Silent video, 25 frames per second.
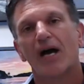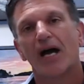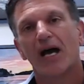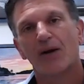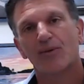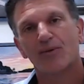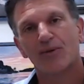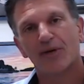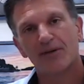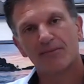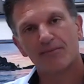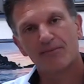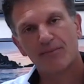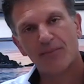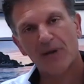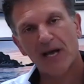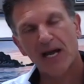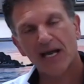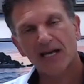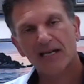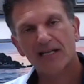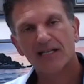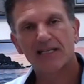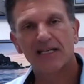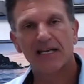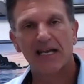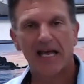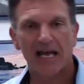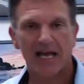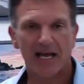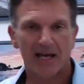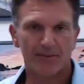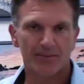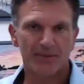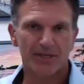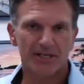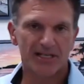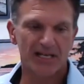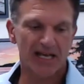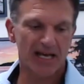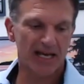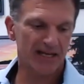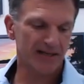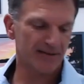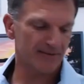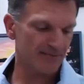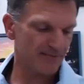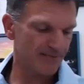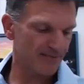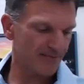I went back to the
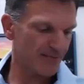habitat.